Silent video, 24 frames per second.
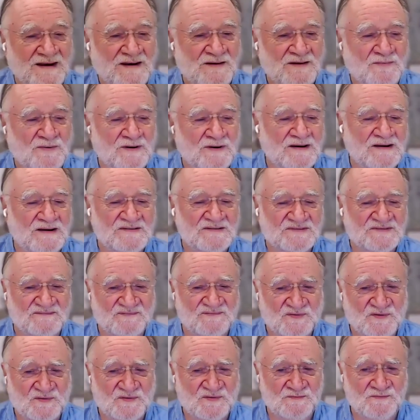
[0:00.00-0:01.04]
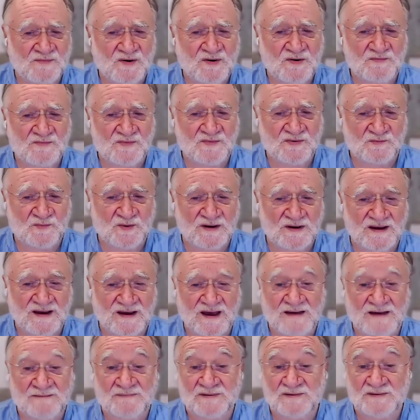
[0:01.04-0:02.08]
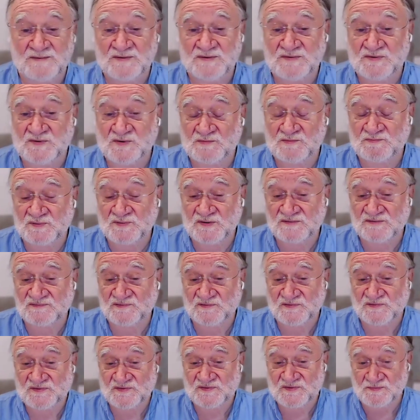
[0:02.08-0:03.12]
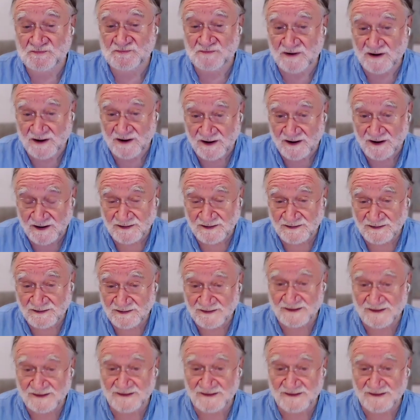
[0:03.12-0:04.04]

Anyway, Lisa, for the moment, we're happy with your beautiful smile.